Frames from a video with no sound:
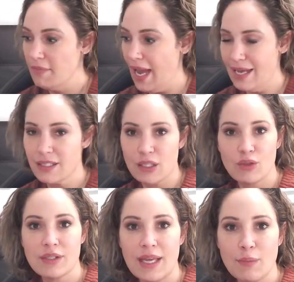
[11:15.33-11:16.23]
Ask
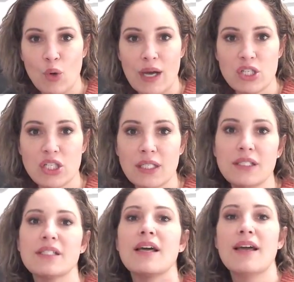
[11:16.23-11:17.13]
those same
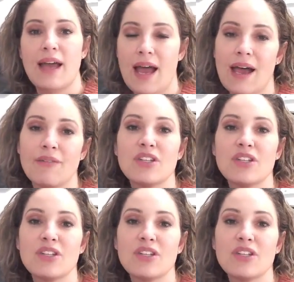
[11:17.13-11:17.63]
questions, have